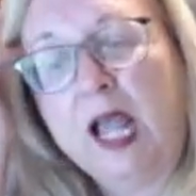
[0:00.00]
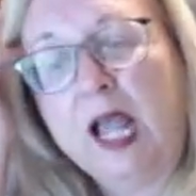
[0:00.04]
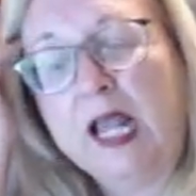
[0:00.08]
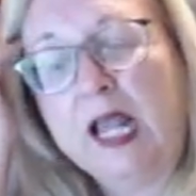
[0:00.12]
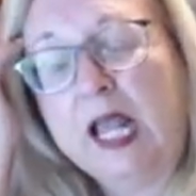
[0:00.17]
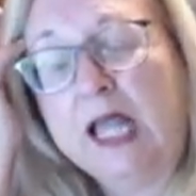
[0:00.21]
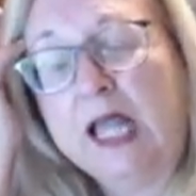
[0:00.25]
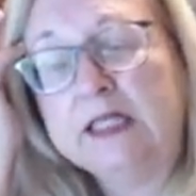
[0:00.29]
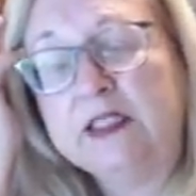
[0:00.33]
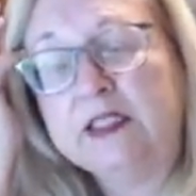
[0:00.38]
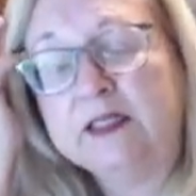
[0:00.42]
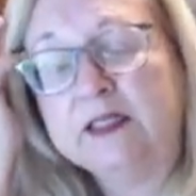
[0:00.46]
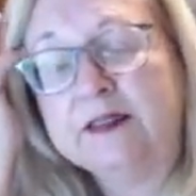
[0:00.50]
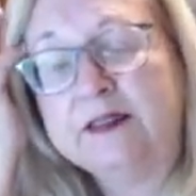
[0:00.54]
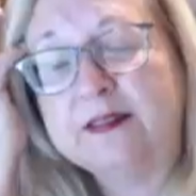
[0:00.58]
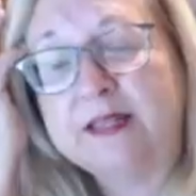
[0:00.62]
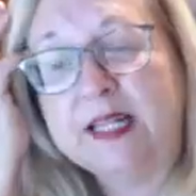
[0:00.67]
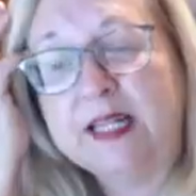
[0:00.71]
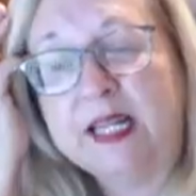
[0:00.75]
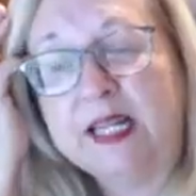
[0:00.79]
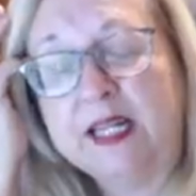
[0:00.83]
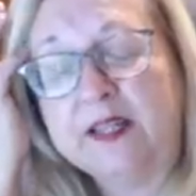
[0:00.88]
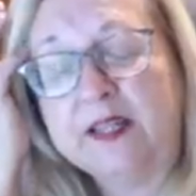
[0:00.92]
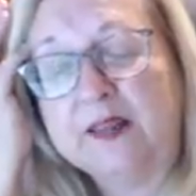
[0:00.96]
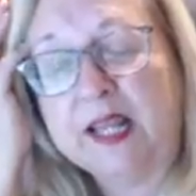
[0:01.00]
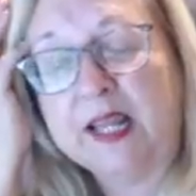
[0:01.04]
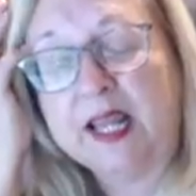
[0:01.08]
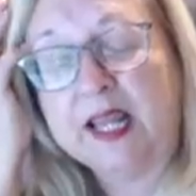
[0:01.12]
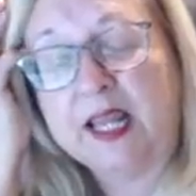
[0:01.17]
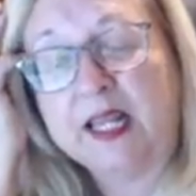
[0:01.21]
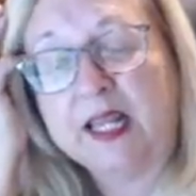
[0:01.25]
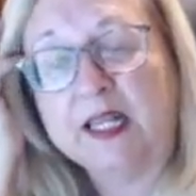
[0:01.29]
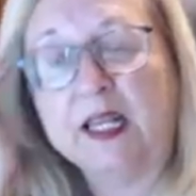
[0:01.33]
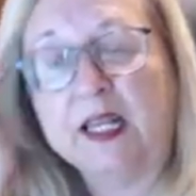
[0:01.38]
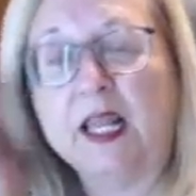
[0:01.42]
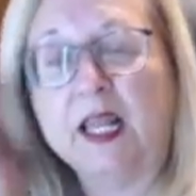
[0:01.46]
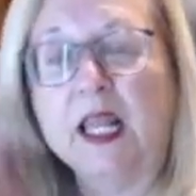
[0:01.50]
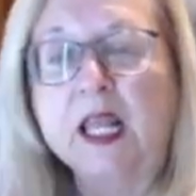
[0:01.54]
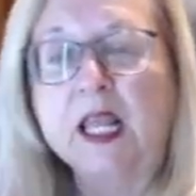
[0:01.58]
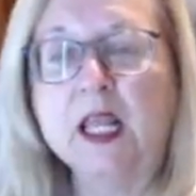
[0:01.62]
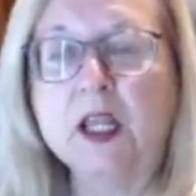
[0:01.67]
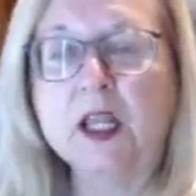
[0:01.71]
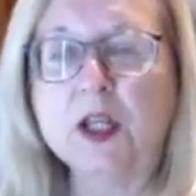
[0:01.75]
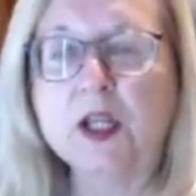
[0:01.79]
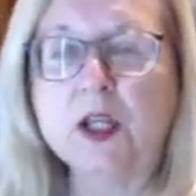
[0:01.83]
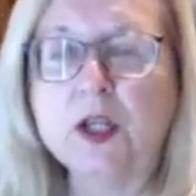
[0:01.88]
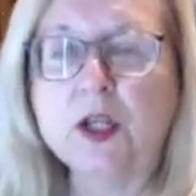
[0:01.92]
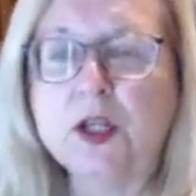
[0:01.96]
I just think that,
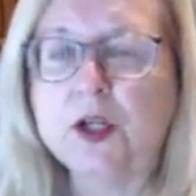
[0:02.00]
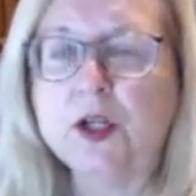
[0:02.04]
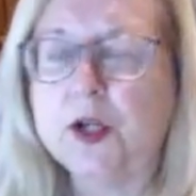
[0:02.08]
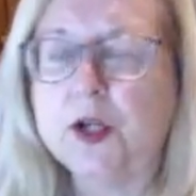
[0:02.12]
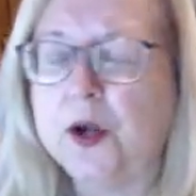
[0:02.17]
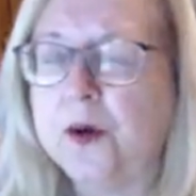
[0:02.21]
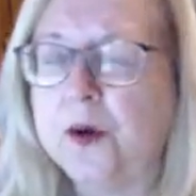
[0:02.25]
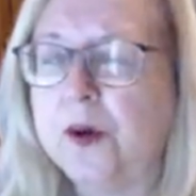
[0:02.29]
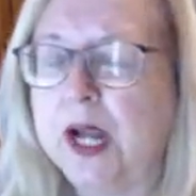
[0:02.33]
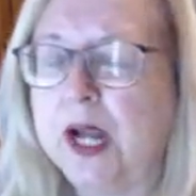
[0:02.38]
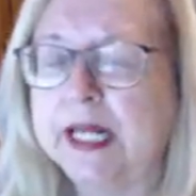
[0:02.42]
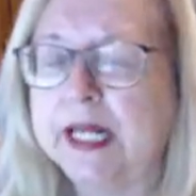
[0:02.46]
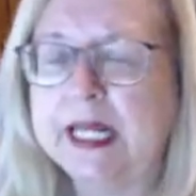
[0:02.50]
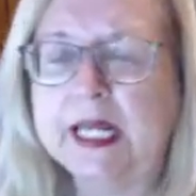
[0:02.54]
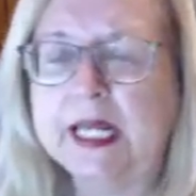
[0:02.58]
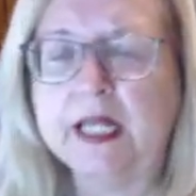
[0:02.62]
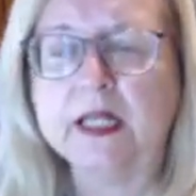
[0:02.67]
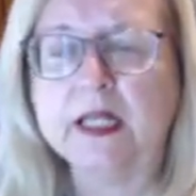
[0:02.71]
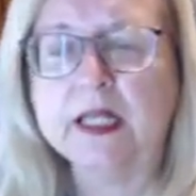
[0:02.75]
you know, again,